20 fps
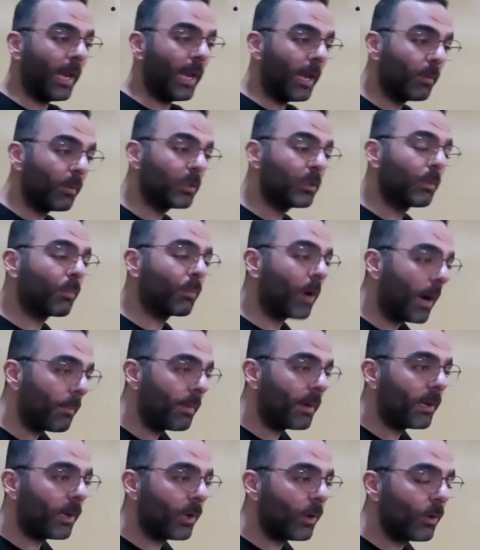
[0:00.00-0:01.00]
we're able to
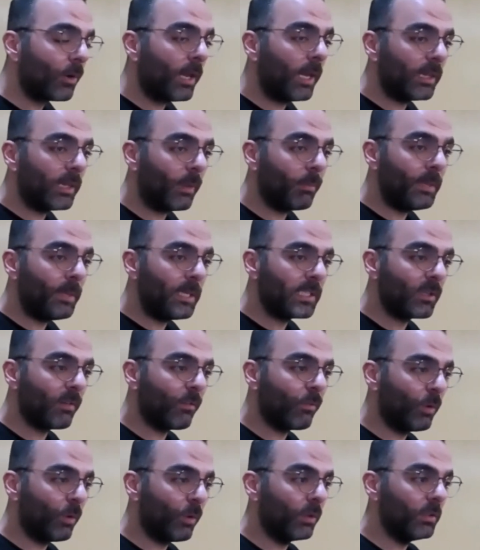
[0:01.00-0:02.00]
properly locate a
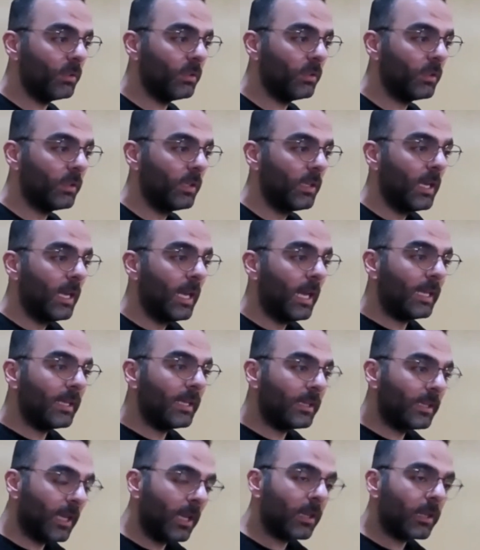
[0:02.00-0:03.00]
piece of wood
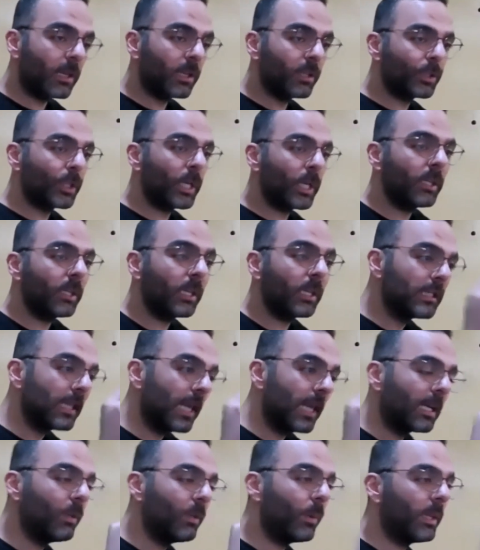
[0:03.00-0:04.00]
and tell the contractor
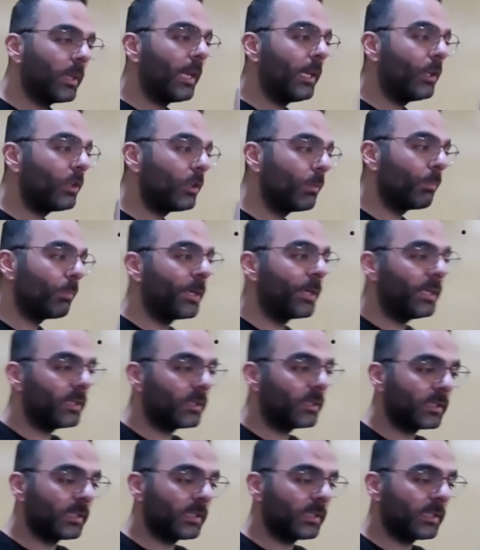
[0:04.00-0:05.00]
exactly what they need to
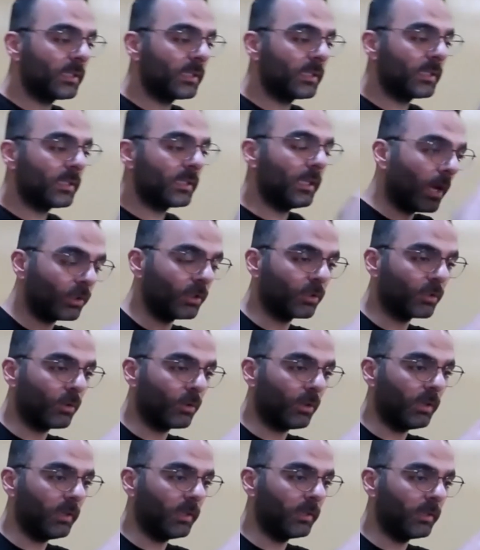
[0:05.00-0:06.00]
pierce it and how to
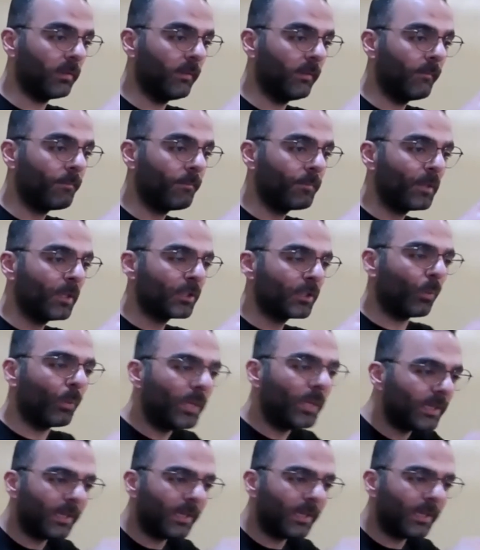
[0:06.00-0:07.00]
install it.
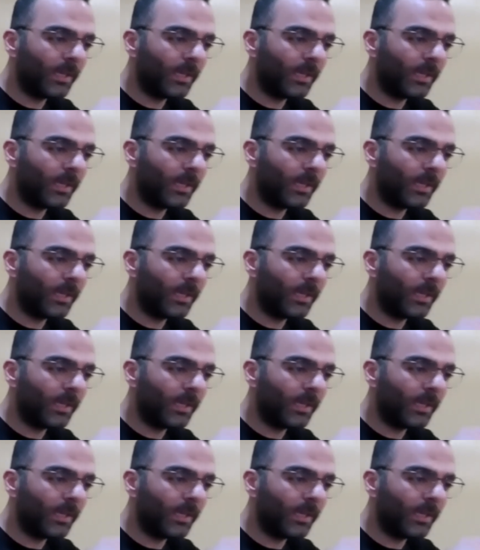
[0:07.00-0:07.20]
So we